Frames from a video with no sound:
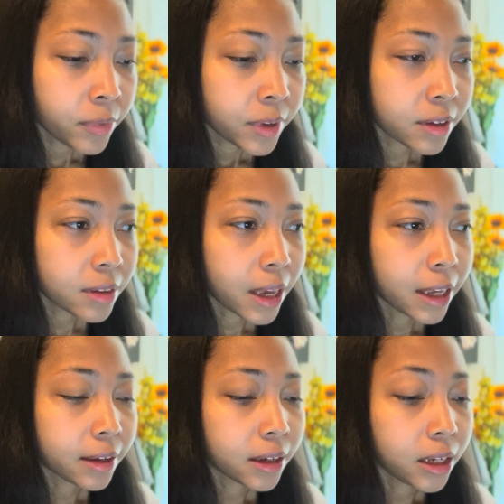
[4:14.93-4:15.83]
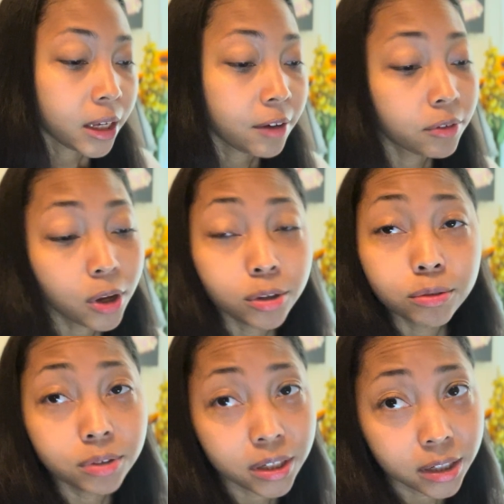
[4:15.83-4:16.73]
It's like, even though
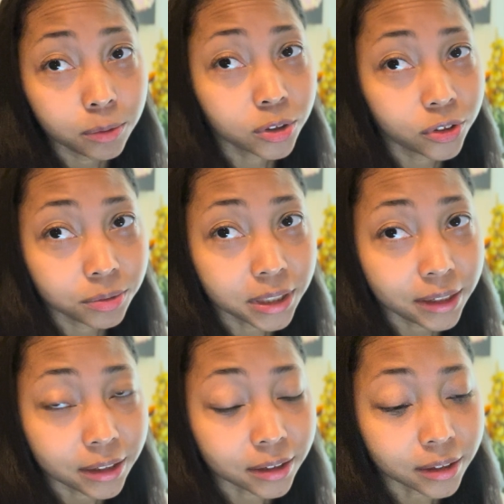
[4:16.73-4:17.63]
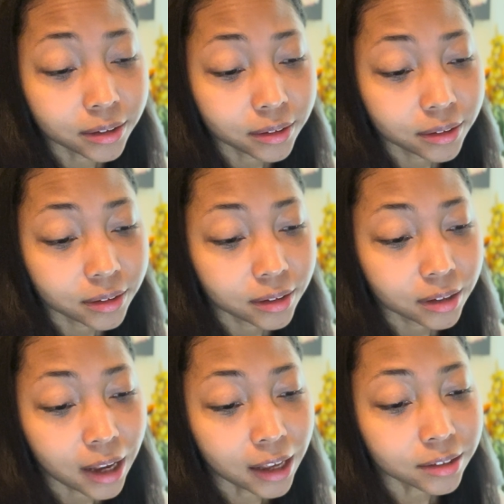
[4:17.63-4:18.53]
you did what you did,
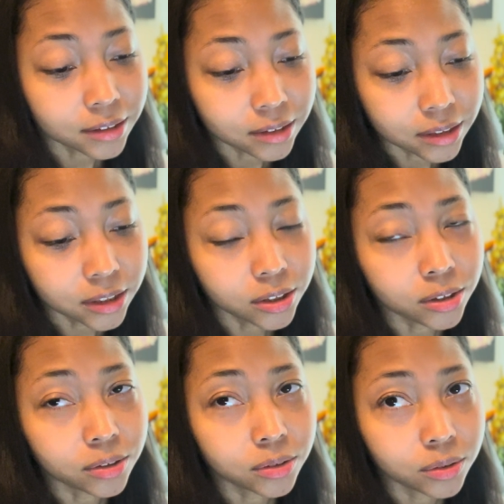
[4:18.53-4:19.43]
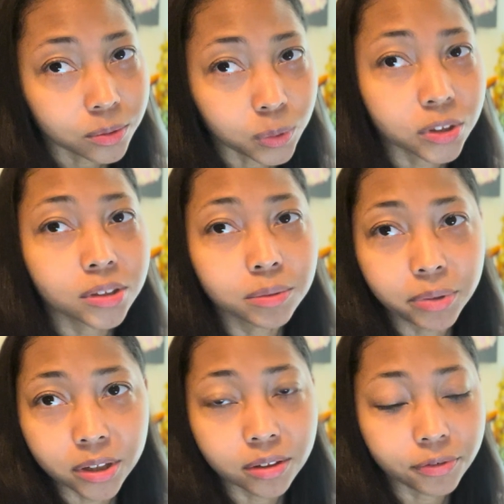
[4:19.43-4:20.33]
I still wish the
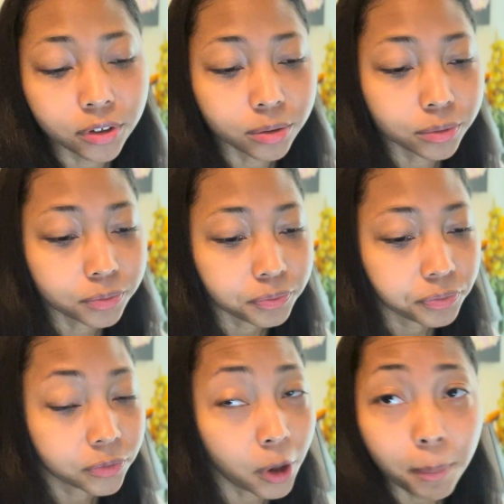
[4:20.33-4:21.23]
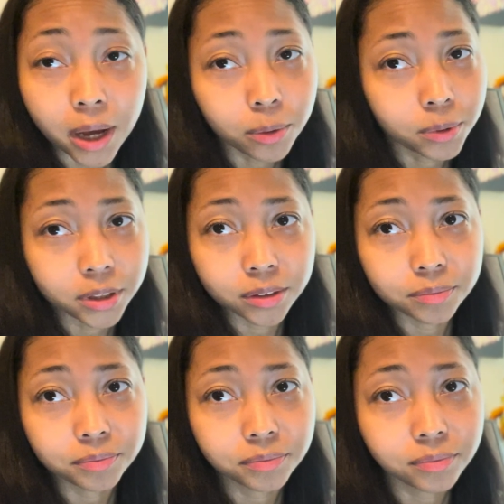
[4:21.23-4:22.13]
best for you, no matter what.
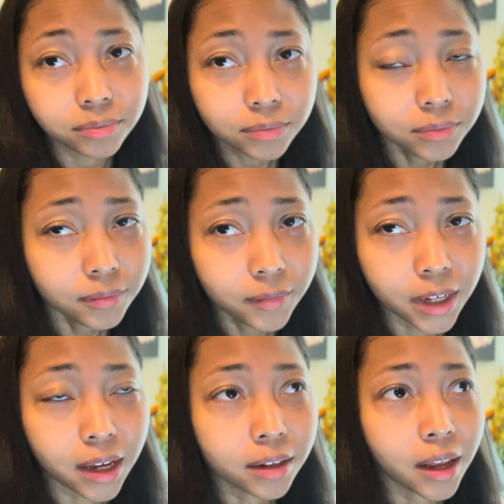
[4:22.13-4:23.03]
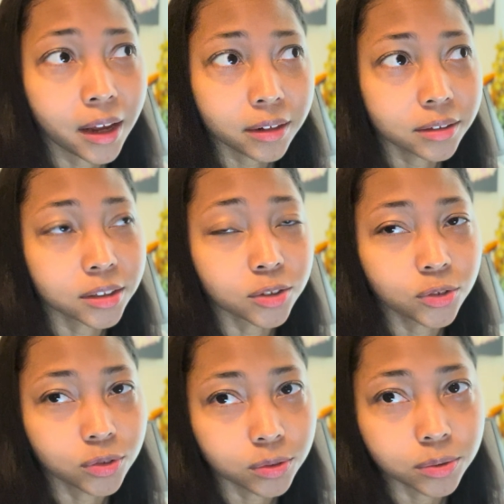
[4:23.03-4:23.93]
And that is
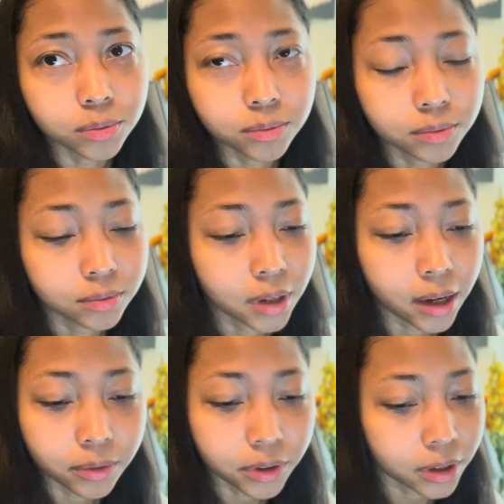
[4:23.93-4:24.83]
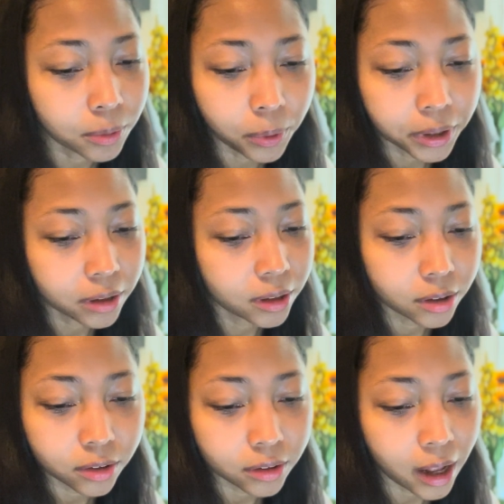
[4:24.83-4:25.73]
true. I don't care what it
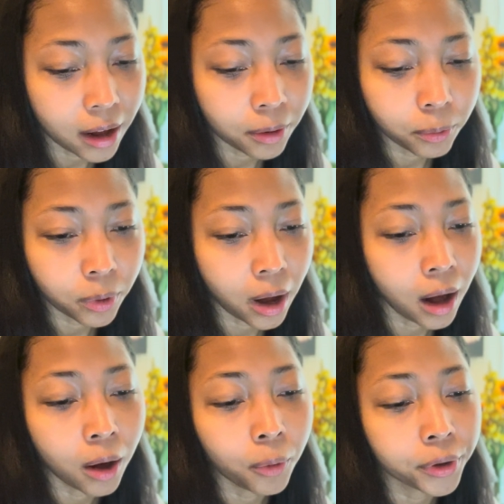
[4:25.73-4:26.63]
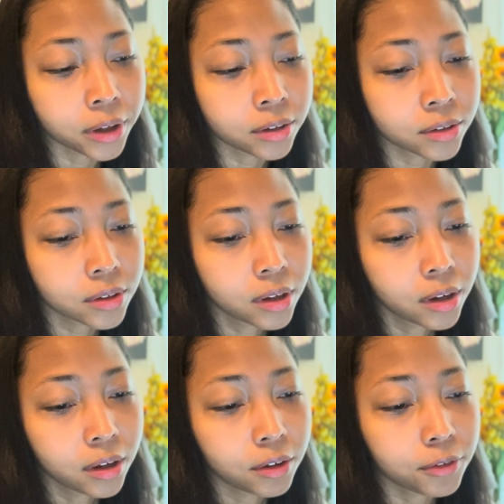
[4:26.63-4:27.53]
is. I will always
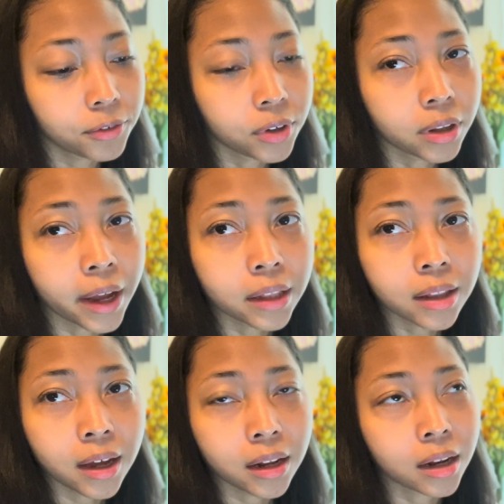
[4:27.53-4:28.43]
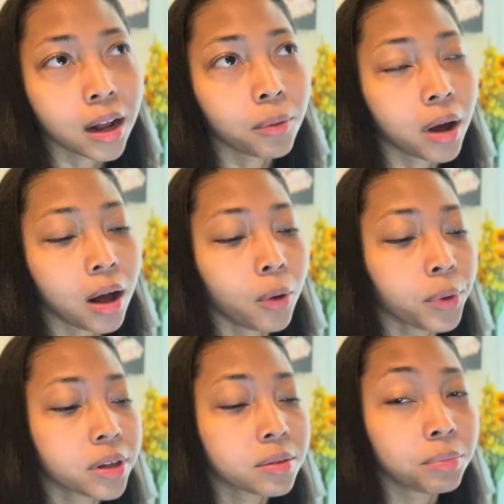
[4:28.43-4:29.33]
feel like that, and I will
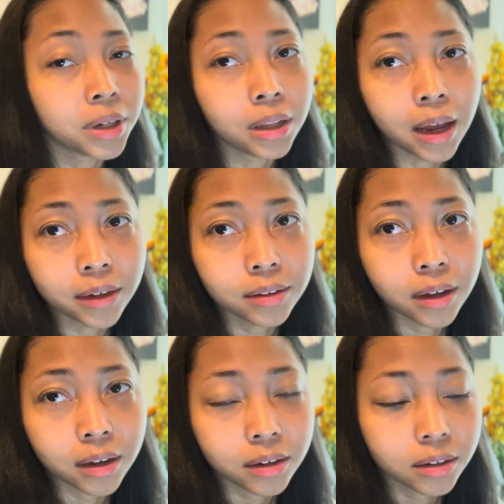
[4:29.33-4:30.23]
always be like that.